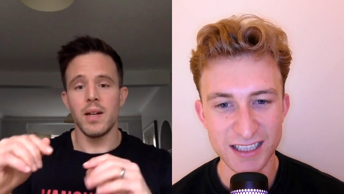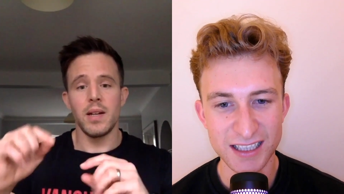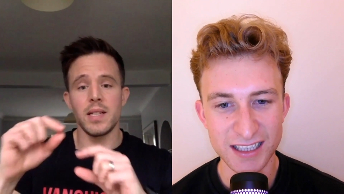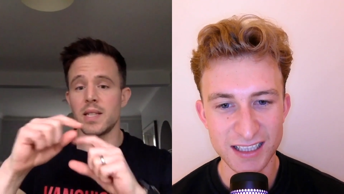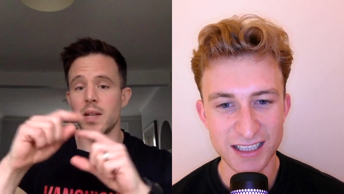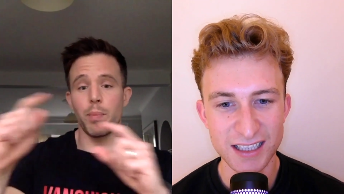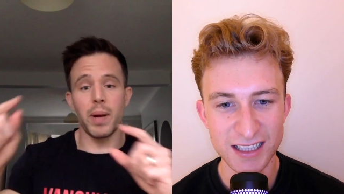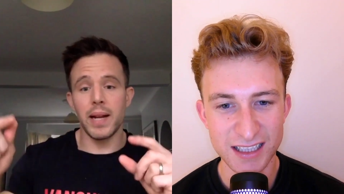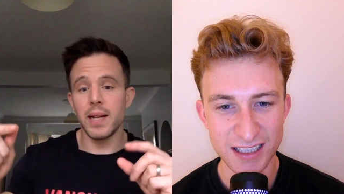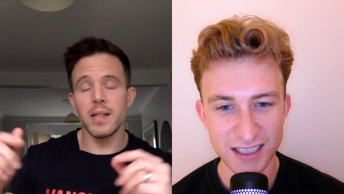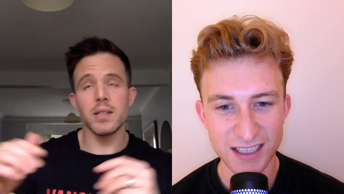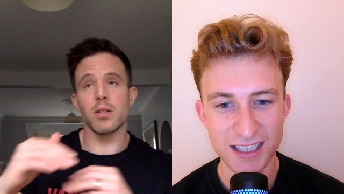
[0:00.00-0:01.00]
Speaker 1: It's in a
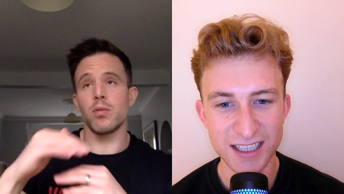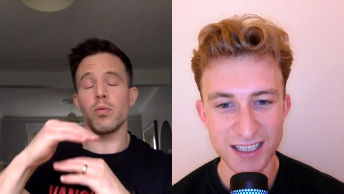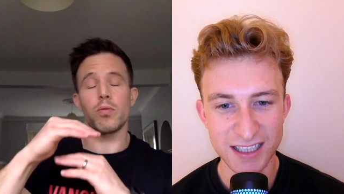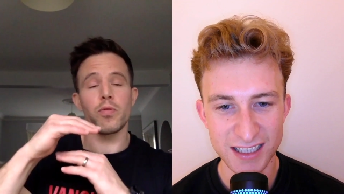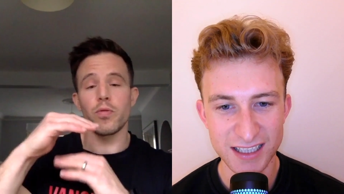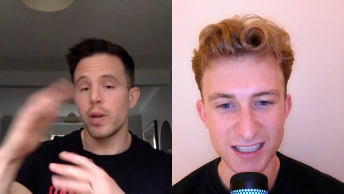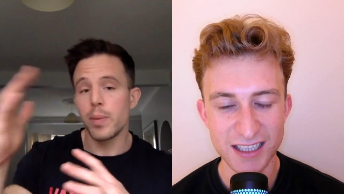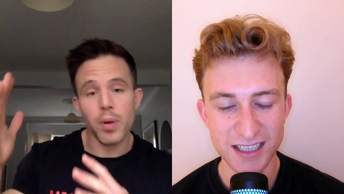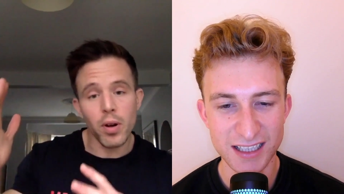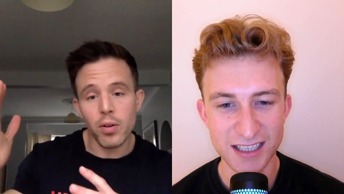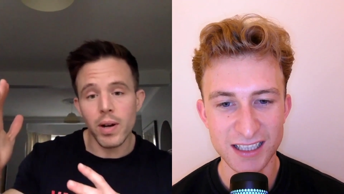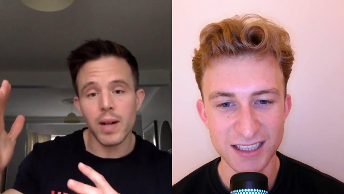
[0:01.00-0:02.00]
playlist called Free
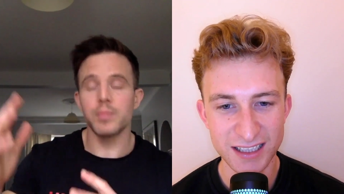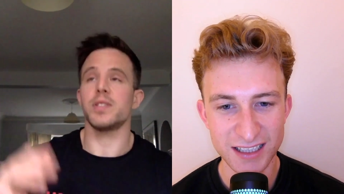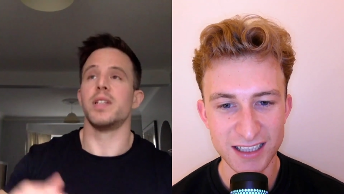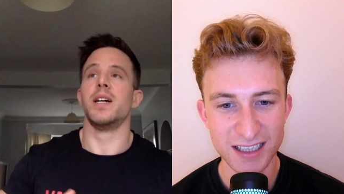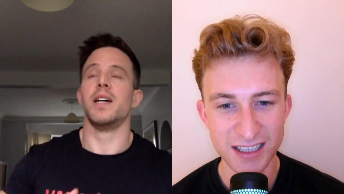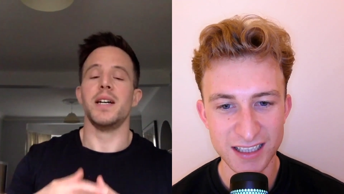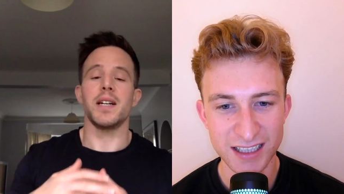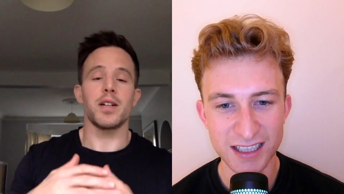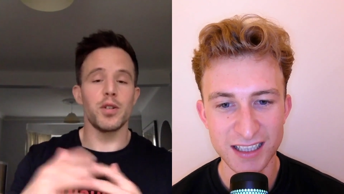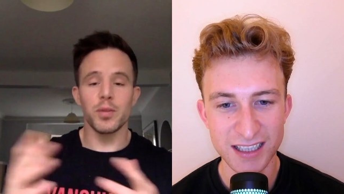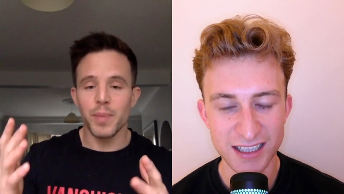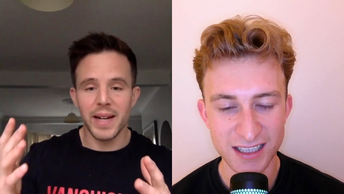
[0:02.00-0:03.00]
Programs.
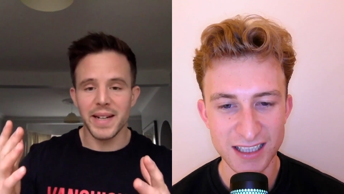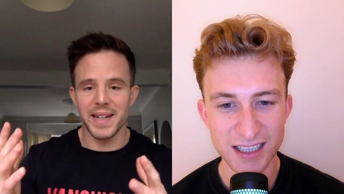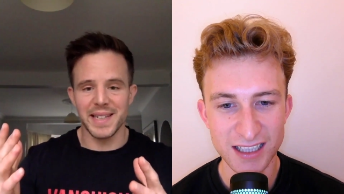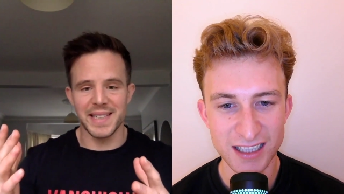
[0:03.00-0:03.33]
Couldn't make it any